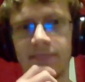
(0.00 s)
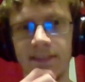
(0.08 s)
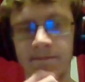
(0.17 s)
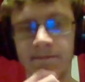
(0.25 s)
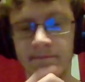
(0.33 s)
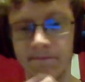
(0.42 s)

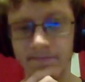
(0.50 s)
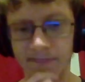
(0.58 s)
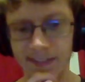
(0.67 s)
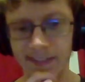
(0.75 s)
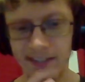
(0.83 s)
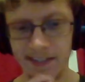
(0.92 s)
you
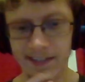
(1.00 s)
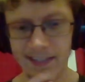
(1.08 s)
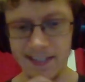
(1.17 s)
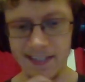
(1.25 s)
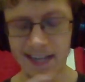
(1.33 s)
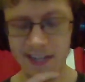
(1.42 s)

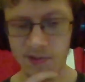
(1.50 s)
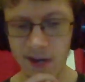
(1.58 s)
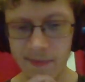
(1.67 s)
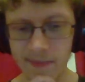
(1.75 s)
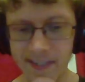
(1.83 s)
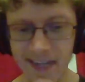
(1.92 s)
cast
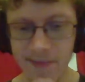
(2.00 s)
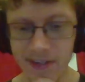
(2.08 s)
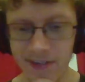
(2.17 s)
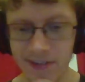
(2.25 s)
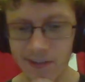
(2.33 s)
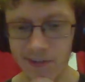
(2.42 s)
RWBY
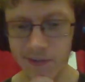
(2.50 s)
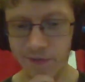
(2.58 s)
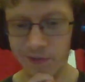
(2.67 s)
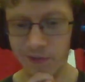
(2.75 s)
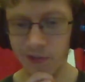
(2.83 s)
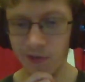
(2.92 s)
Damon
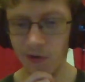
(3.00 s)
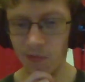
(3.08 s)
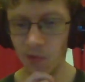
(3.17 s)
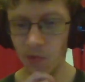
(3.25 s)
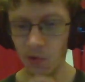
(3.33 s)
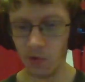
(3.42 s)
for a
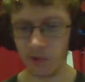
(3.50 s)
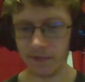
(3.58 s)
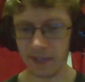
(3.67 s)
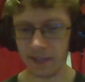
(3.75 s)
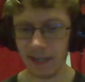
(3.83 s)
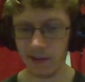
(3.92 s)
role of
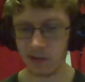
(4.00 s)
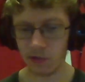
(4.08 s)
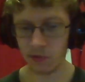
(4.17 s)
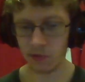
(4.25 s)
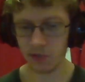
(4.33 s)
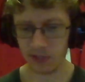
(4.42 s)
a character
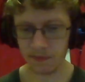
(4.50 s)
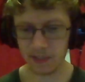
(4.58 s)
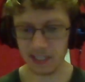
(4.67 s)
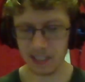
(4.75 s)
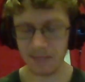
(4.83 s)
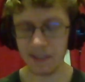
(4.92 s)
who's
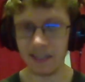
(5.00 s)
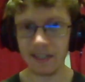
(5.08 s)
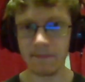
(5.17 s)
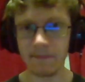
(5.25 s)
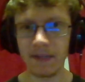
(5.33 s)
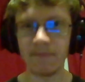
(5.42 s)
seemingly
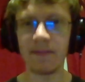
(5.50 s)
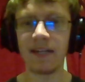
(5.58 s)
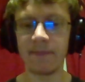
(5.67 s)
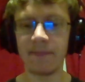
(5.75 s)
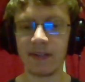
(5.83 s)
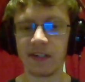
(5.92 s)
a bit
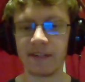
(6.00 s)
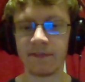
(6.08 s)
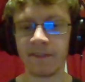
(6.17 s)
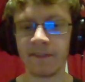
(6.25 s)
manipulative.